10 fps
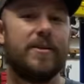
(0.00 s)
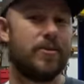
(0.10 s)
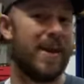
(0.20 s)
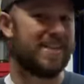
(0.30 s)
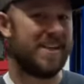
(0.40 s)

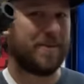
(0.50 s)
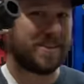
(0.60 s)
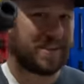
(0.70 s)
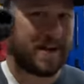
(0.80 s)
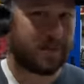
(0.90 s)
So next up,
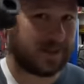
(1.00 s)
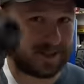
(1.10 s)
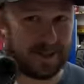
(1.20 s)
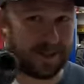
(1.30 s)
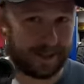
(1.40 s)
it's time to
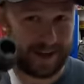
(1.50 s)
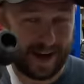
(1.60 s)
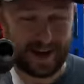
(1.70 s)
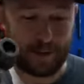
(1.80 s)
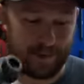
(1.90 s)
install our
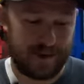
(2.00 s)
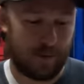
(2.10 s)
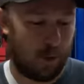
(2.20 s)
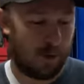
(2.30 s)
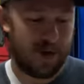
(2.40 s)
ARP
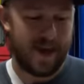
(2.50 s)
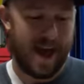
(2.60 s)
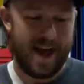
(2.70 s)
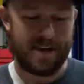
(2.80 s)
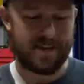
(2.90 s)
bolt,
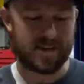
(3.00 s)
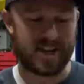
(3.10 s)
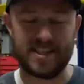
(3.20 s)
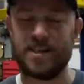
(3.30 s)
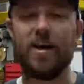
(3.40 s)
and there's
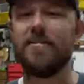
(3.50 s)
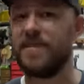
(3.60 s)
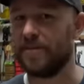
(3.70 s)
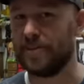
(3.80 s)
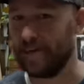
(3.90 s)
a ton of
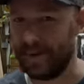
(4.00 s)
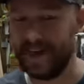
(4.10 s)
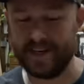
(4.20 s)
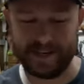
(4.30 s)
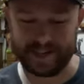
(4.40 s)
different
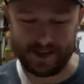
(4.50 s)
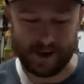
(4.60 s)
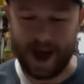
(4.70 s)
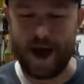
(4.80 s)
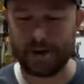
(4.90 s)
opinions
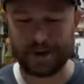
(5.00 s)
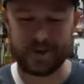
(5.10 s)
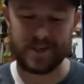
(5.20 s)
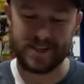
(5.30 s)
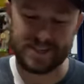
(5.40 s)
on how to
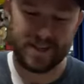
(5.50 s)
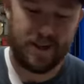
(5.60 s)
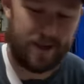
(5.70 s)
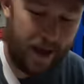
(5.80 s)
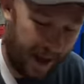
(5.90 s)
do this.
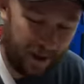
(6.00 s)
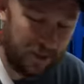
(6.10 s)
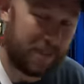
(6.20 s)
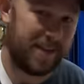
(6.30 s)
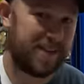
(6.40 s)

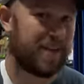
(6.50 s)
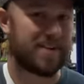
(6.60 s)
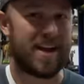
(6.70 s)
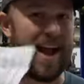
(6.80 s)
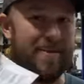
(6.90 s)
ARP
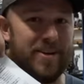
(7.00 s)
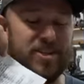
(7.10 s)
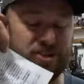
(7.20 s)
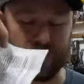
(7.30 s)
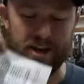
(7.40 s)
does have
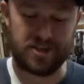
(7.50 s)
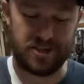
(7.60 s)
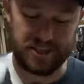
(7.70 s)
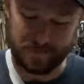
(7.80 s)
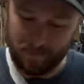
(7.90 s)

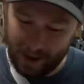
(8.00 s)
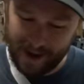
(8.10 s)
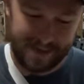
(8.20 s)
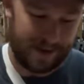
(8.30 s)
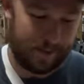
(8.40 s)
instructions,
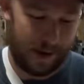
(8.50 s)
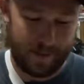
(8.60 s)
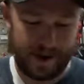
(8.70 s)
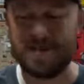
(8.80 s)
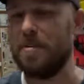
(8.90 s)
but in my
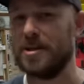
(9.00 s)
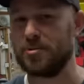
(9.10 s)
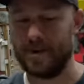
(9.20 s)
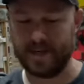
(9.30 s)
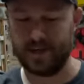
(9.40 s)
mind, the
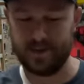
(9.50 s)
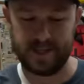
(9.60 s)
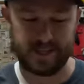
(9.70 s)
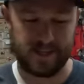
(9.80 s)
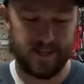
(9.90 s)
best way to do
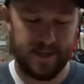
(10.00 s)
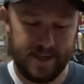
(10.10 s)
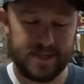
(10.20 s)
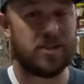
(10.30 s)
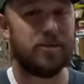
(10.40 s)
this
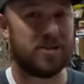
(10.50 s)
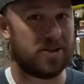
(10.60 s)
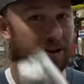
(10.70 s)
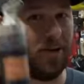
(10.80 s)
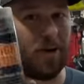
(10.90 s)
is to
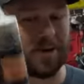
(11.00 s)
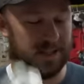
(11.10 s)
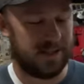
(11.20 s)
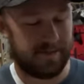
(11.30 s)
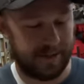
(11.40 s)
install
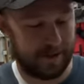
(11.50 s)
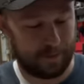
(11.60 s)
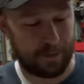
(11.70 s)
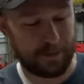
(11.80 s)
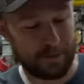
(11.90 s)
RTV or
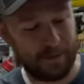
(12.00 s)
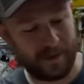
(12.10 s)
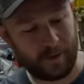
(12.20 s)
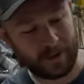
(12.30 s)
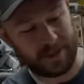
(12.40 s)
put a little bit
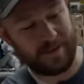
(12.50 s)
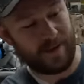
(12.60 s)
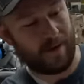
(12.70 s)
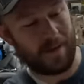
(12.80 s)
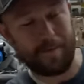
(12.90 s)
of
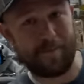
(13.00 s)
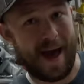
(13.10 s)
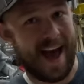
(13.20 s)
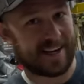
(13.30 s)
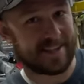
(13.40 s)
RTV on the
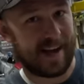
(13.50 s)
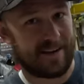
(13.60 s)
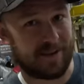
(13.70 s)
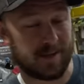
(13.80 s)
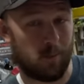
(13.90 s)
back side
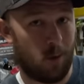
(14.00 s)
of the